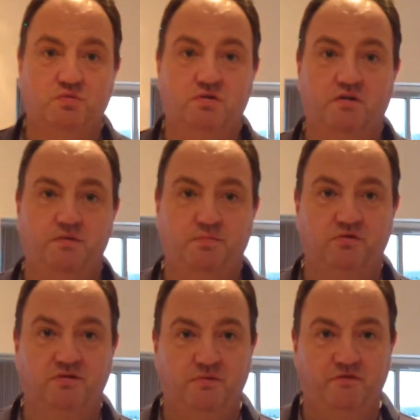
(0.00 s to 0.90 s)
will go to
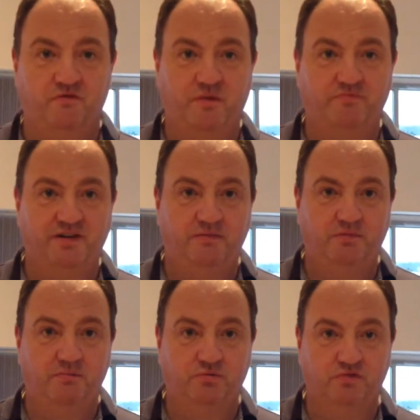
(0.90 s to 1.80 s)
Portsmouth and represent
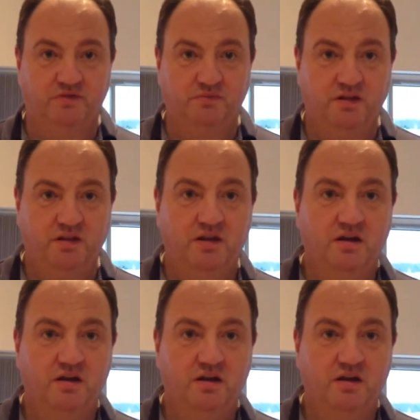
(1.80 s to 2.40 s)
me in Portsmouth.